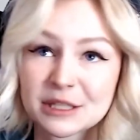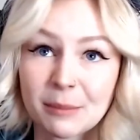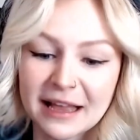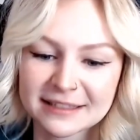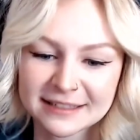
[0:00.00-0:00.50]
it's
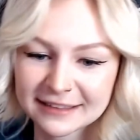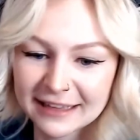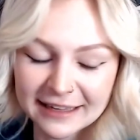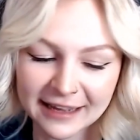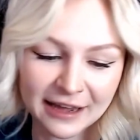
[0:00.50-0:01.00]
the best.
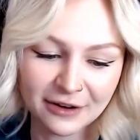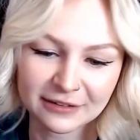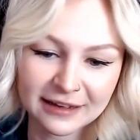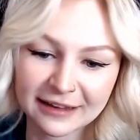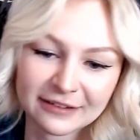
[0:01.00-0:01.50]
Like, I
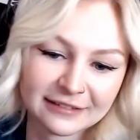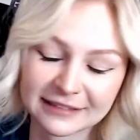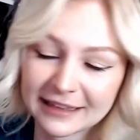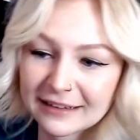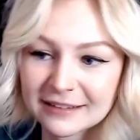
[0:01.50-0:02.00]
don't, I don't,
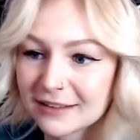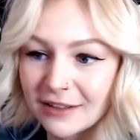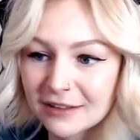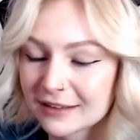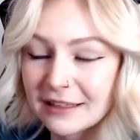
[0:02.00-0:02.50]
and
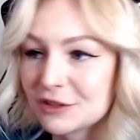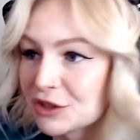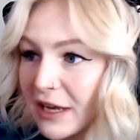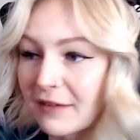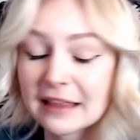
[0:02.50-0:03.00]
you
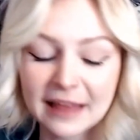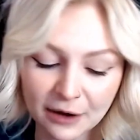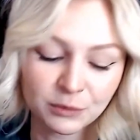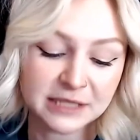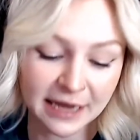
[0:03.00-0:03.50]
just have, and
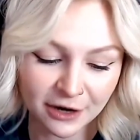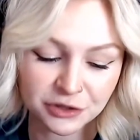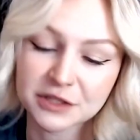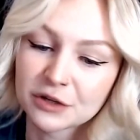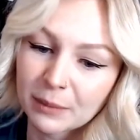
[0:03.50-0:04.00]
then I was a
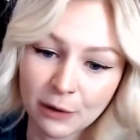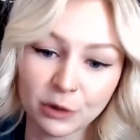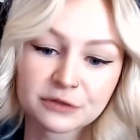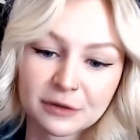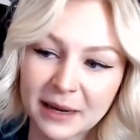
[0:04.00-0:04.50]
hairdresser, but I
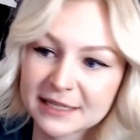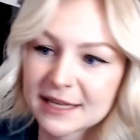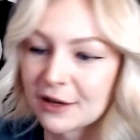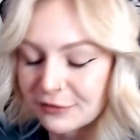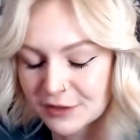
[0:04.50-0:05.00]
worked for
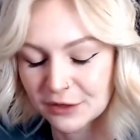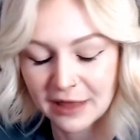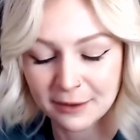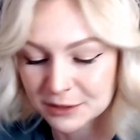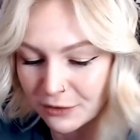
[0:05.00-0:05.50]
myself. So
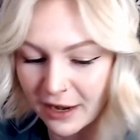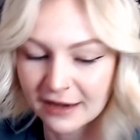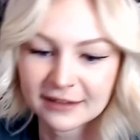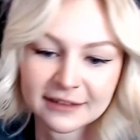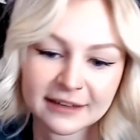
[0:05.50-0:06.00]
that was
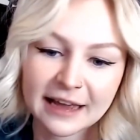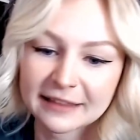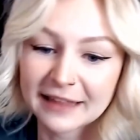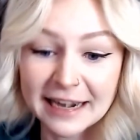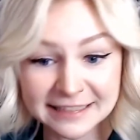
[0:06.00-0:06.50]
great.
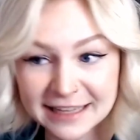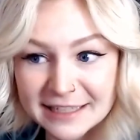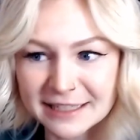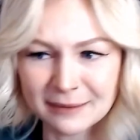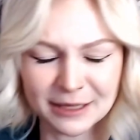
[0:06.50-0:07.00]
And then I did
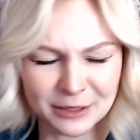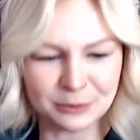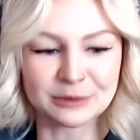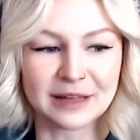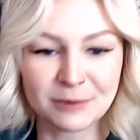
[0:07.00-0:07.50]
this and I'm like,
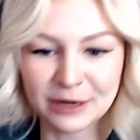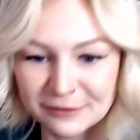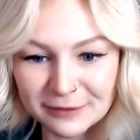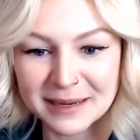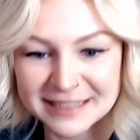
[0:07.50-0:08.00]
cool, I'm
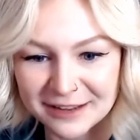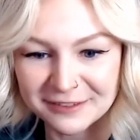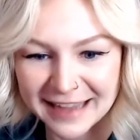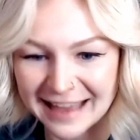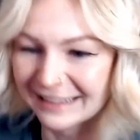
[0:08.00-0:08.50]
working for
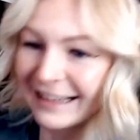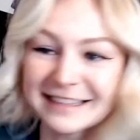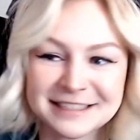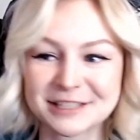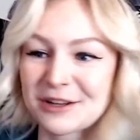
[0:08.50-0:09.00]
myself again. Like,
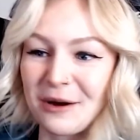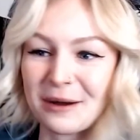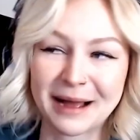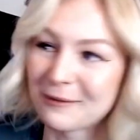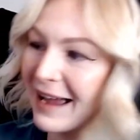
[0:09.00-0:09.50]
this is
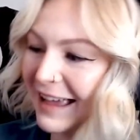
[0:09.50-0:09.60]
going my